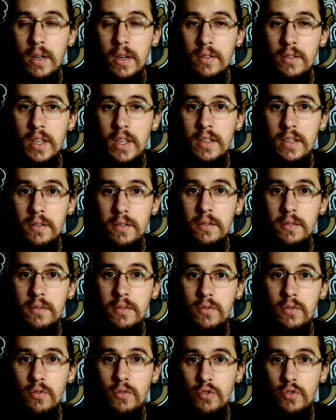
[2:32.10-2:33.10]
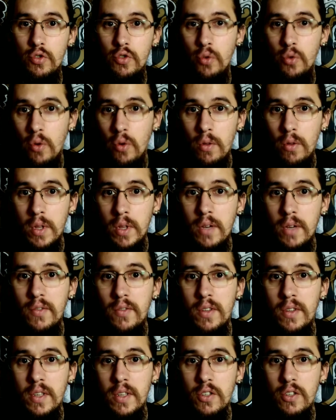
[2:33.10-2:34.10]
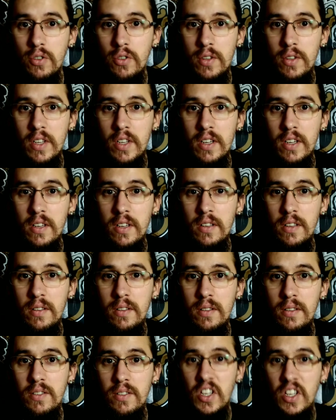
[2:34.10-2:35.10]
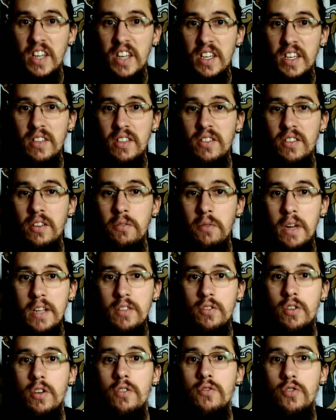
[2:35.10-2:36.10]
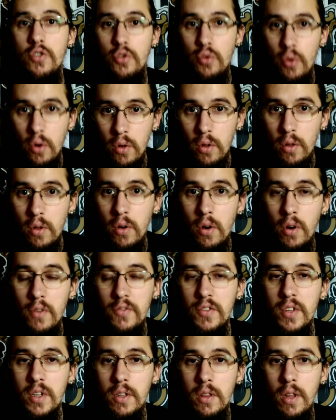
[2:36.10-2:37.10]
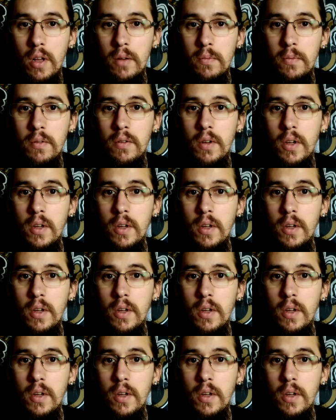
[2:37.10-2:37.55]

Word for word: takes control, even is not taking taking direct control of the club,